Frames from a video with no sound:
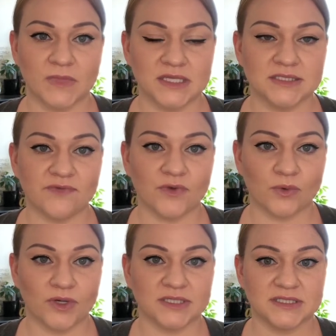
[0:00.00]
different
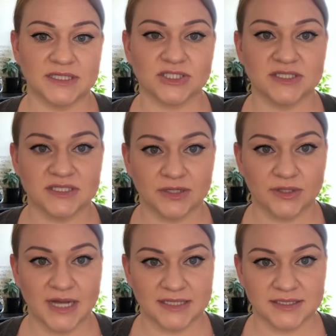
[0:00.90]
organizations that are
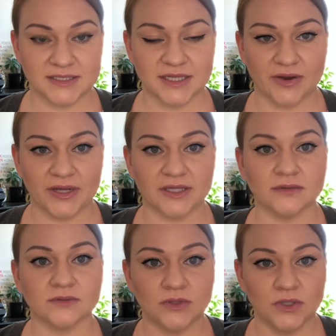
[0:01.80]
necessary
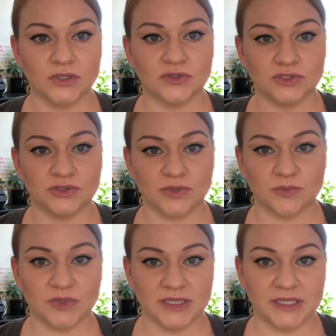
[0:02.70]
to
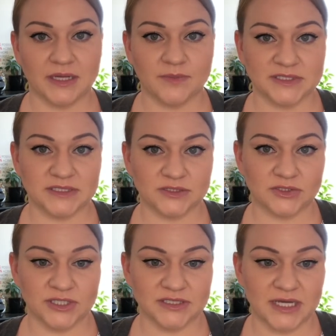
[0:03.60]
complete a business
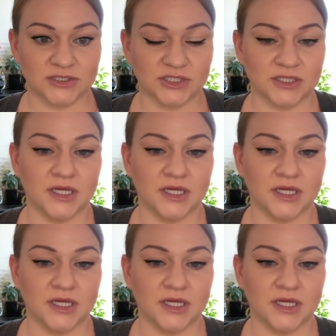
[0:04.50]
transaction.